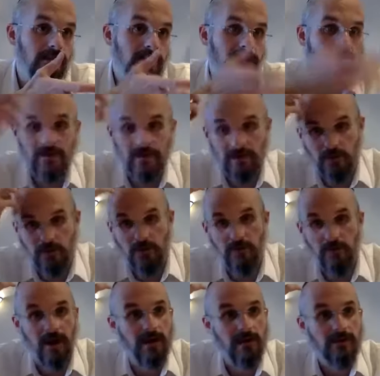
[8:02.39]
It has nothing to do with your
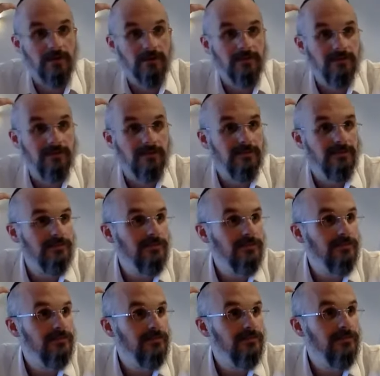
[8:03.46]
mind.
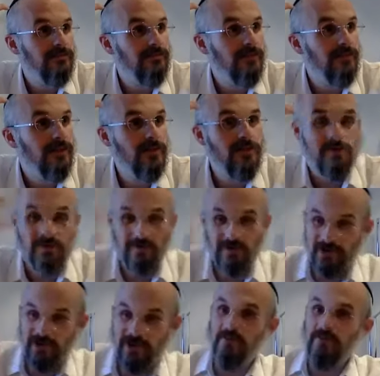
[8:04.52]
Right? So your
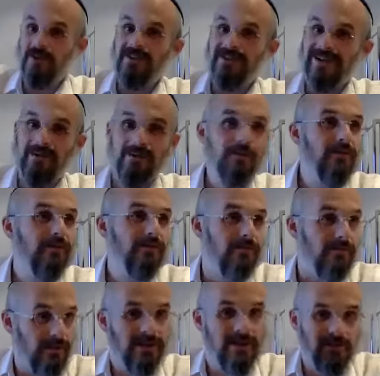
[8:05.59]
neshama itself,
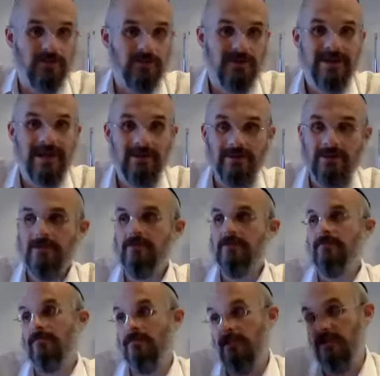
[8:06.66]
its personality,
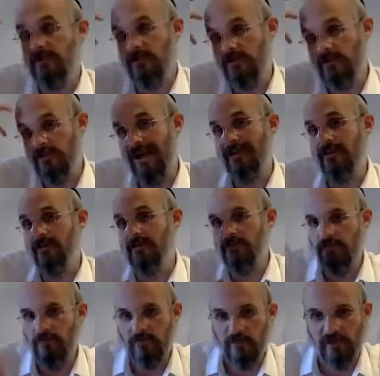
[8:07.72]
its understanding,
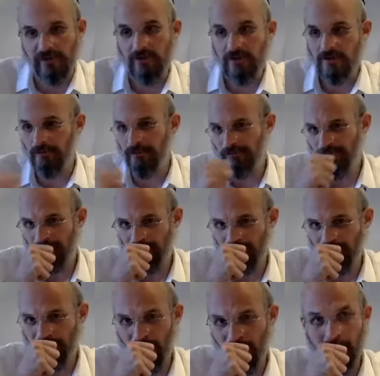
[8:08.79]
feelings.
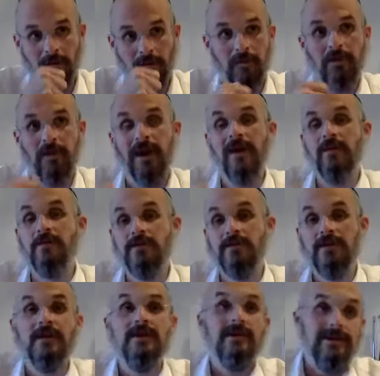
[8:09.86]
But then there's
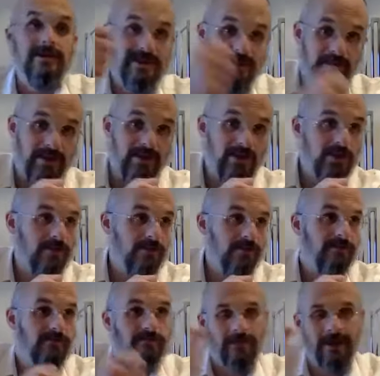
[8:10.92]
speech
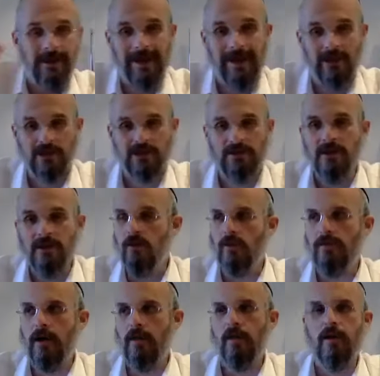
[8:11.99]
and action. What
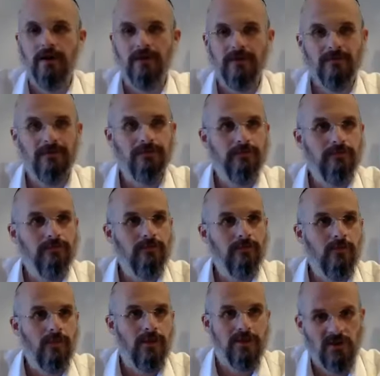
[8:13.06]
about thought?
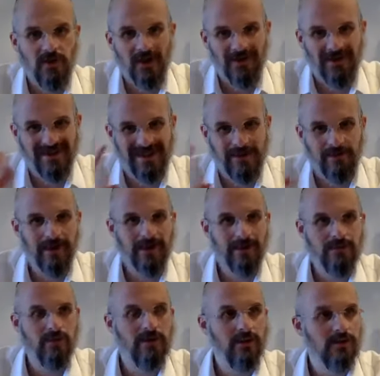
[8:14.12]
Is thought the same thing as
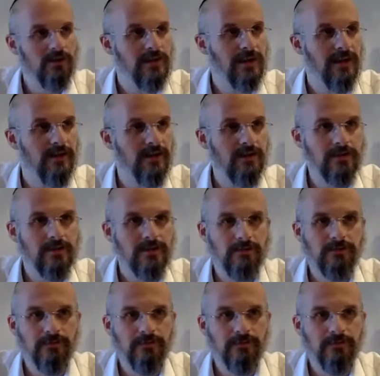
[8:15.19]
where you understand things?